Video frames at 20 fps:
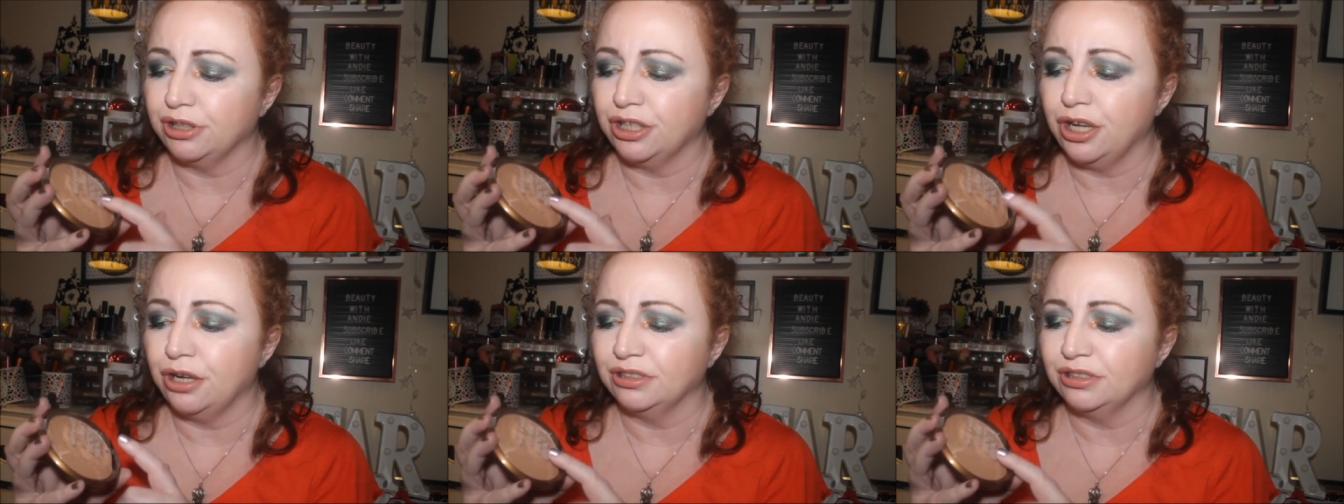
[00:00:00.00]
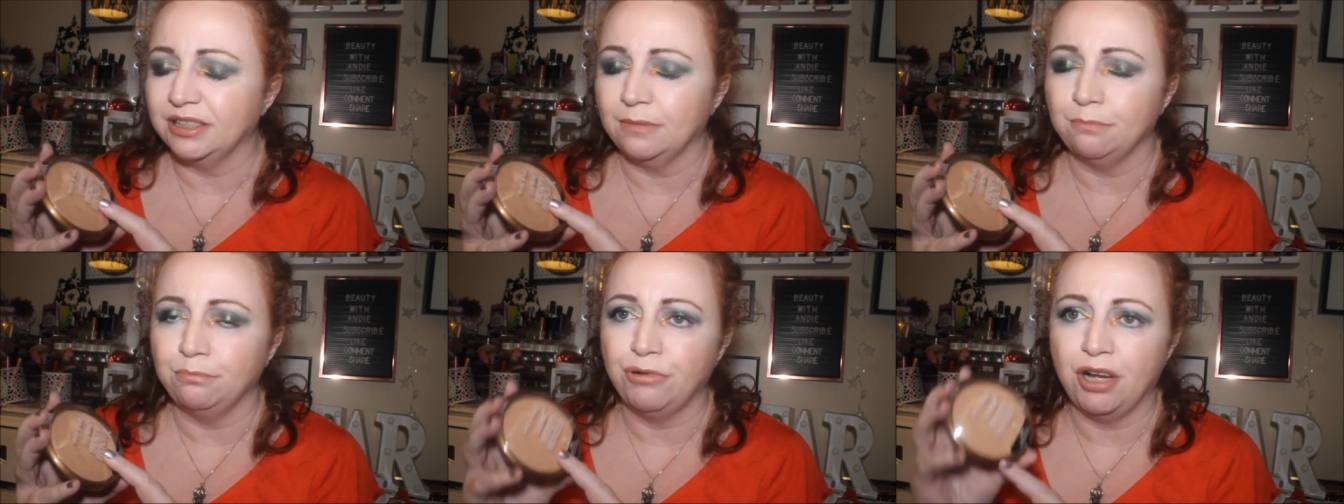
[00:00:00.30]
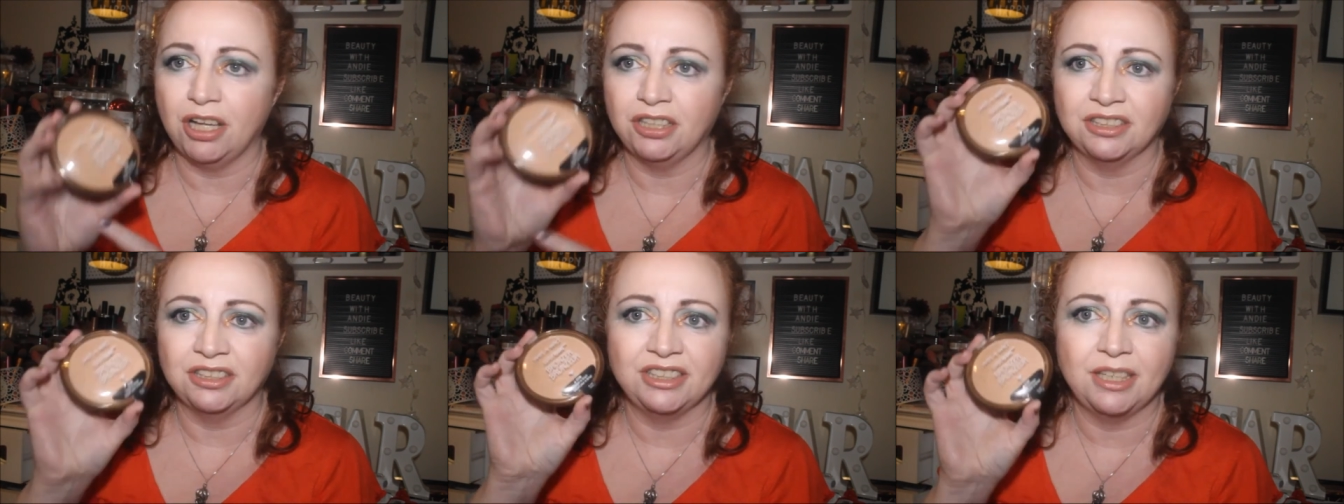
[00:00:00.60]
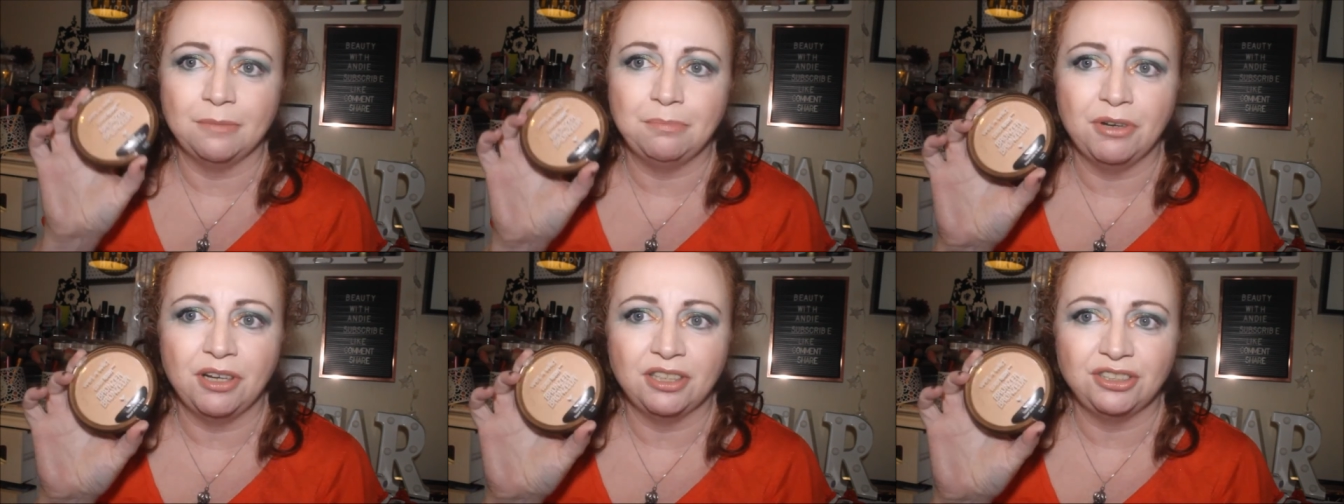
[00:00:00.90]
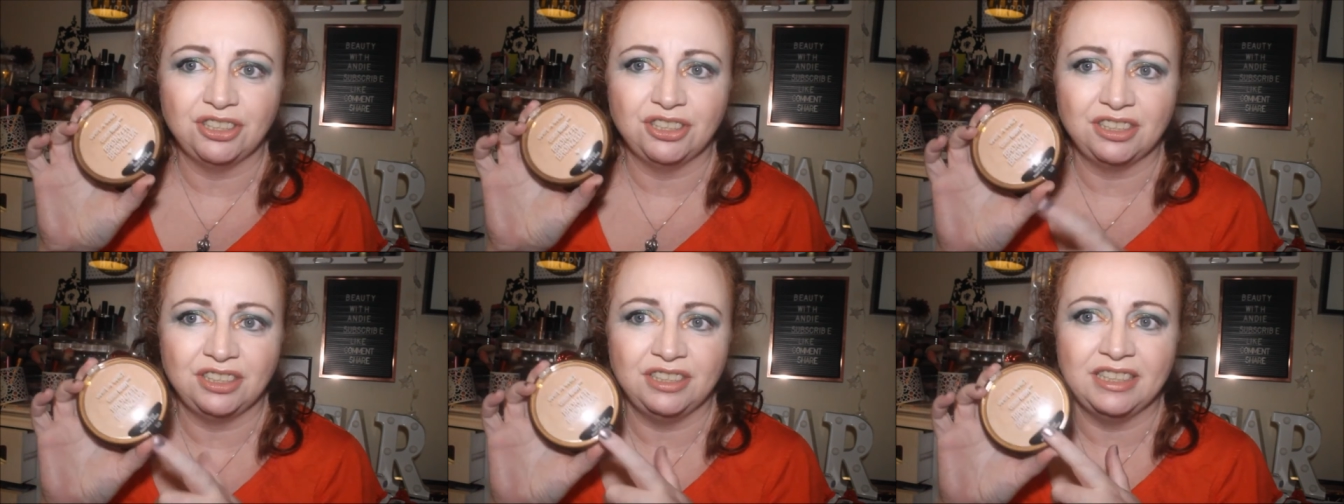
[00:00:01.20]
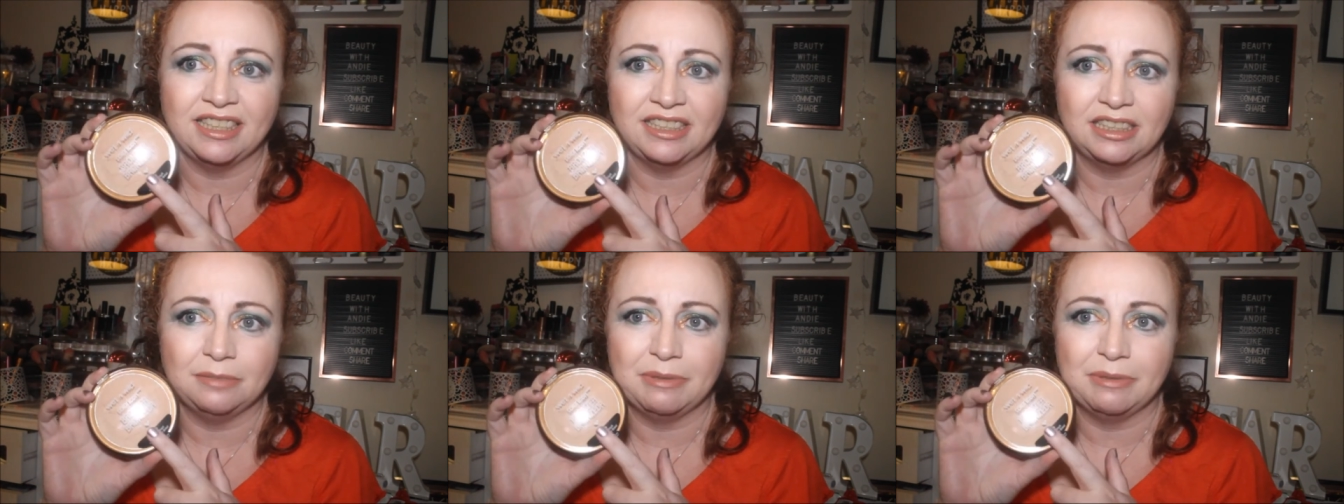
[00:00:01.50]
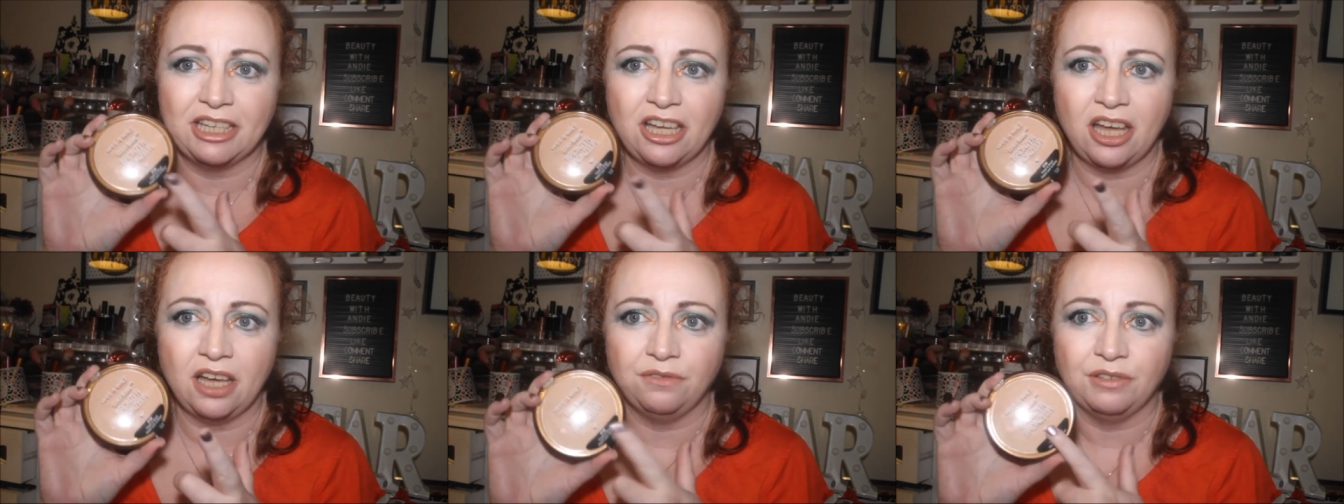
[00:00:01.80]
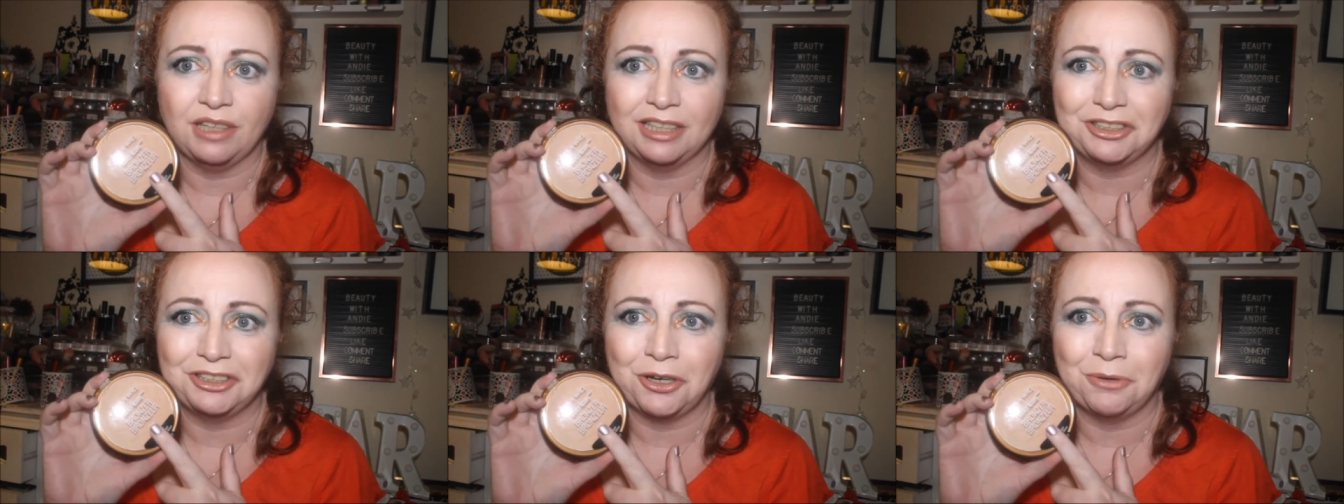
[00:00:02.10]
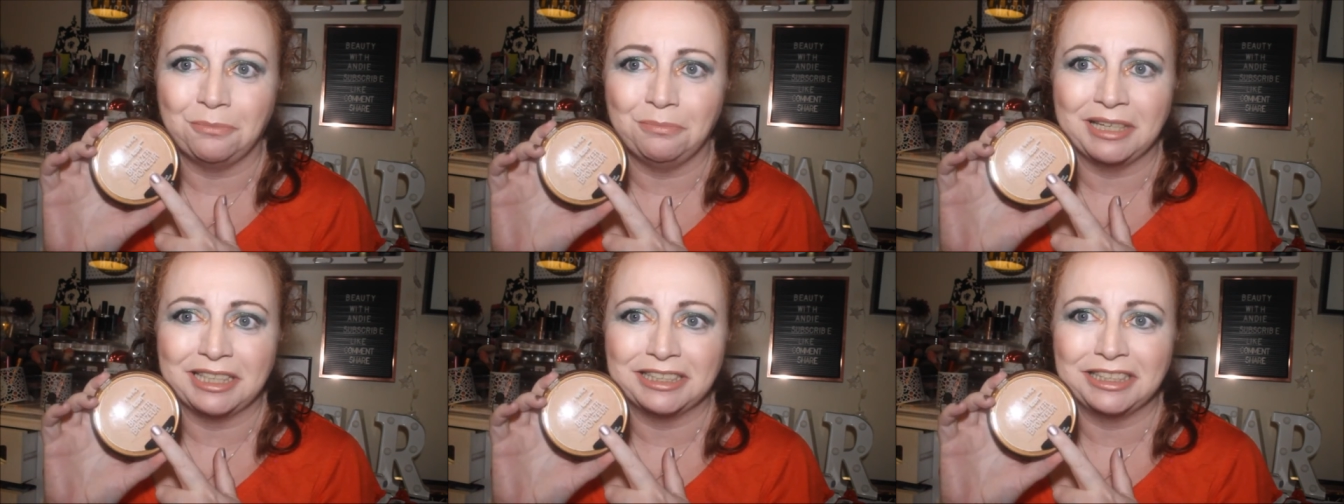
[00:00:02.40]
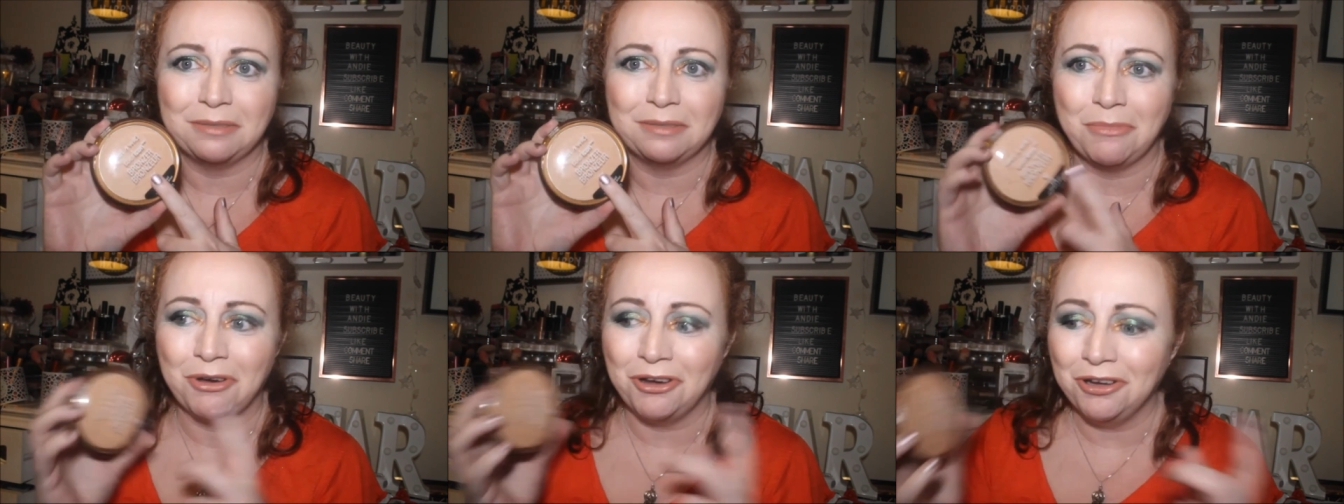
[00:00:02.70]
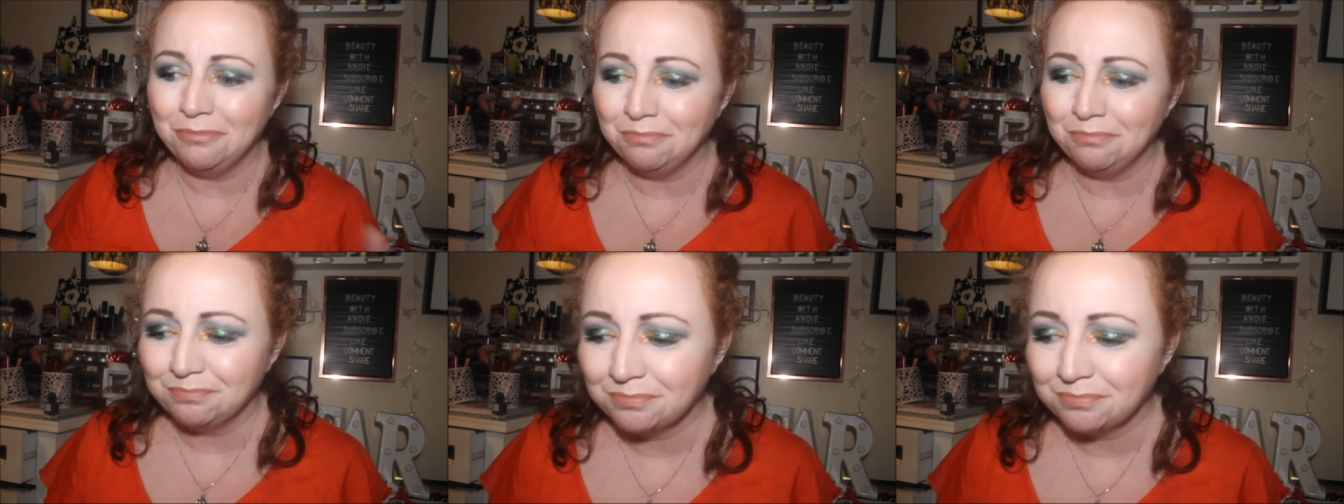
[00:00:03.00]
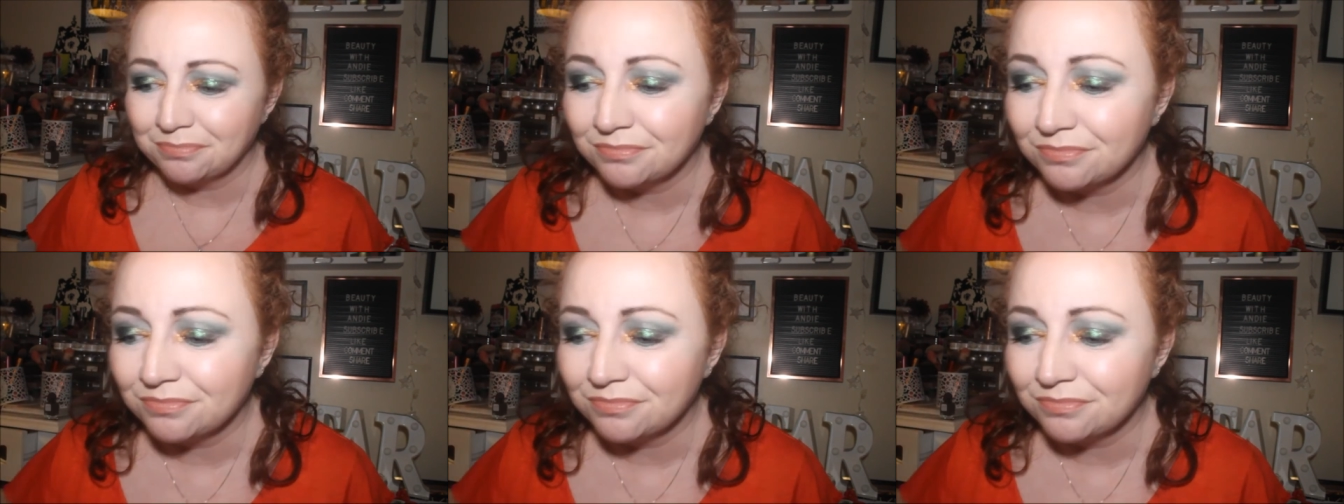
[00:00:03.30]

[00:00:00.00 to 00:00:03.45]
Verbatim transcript: one goes in bronzer but I just need to be careful I don't mix them up.